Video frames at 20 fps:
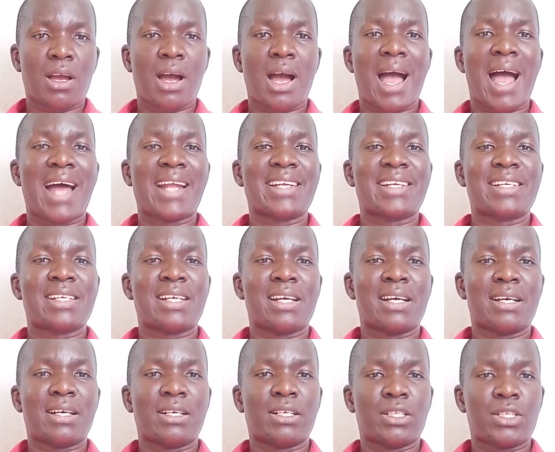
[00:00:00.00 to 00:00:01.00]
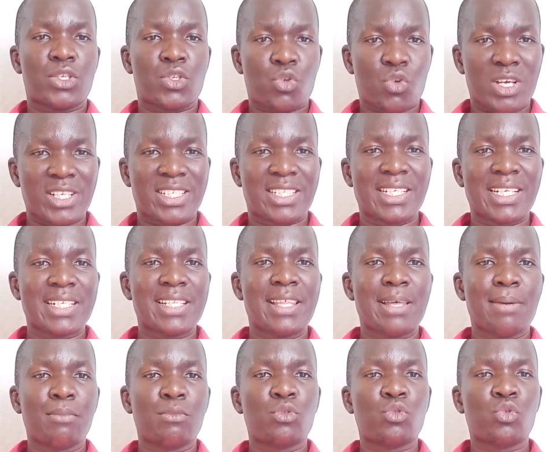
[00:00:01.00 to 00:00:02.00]
and translate
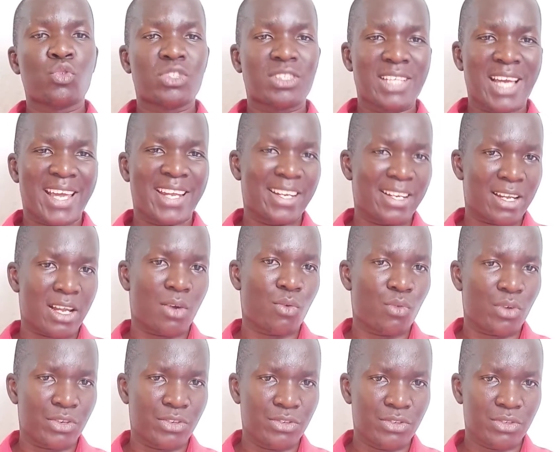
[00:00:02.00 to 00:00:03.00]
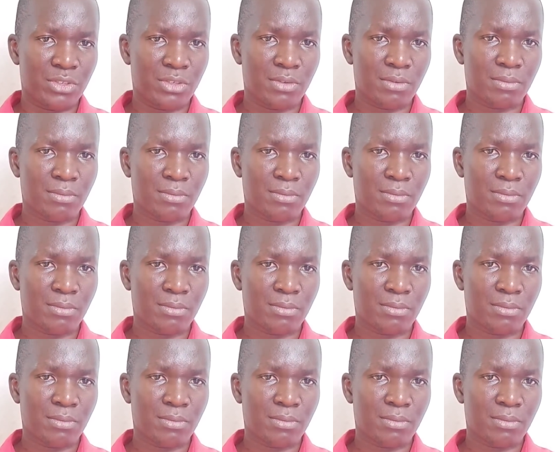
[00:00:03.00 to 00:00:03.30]
them to sign language.